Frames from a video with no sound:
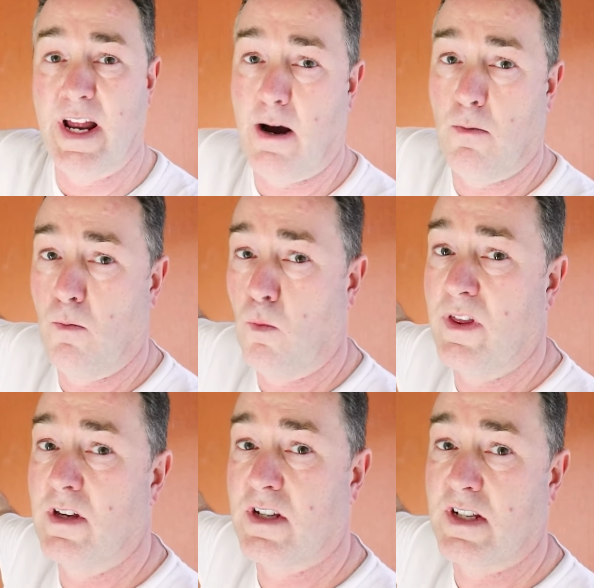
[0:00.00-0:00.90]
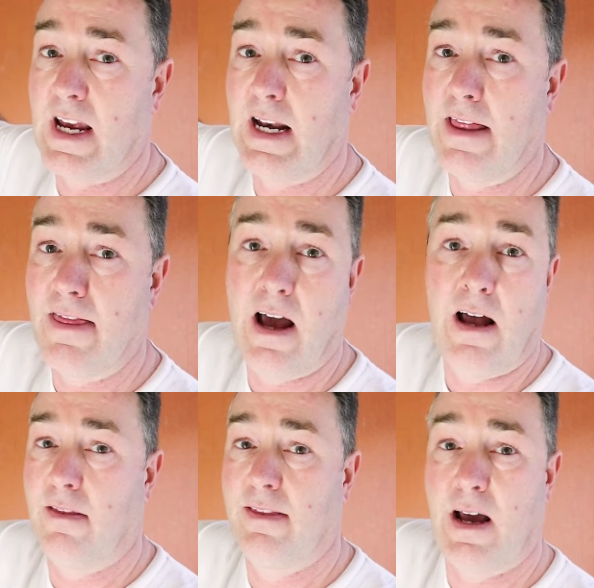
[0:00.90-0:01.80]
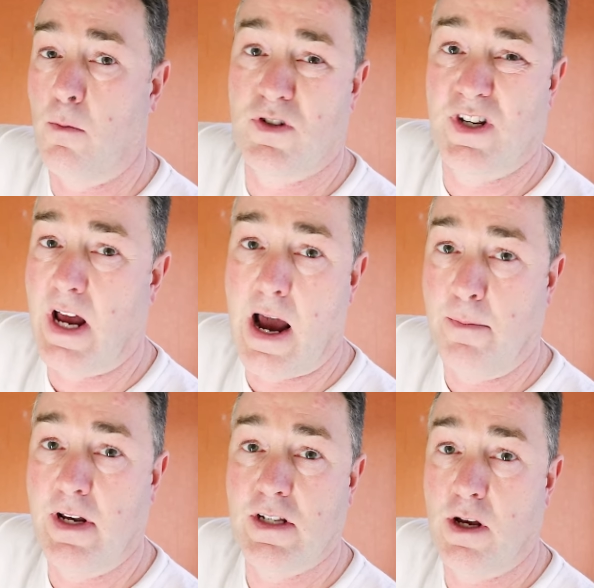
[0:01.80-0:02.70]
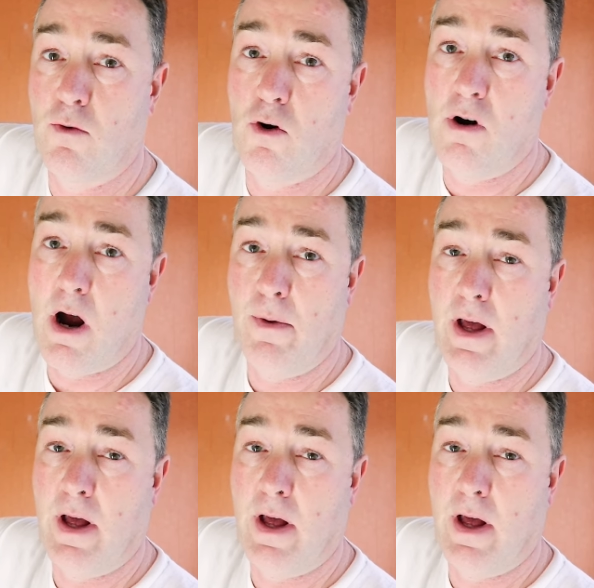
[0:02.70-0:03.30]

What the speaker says: Now, with the sealing, that wasn't happening, so we're all right with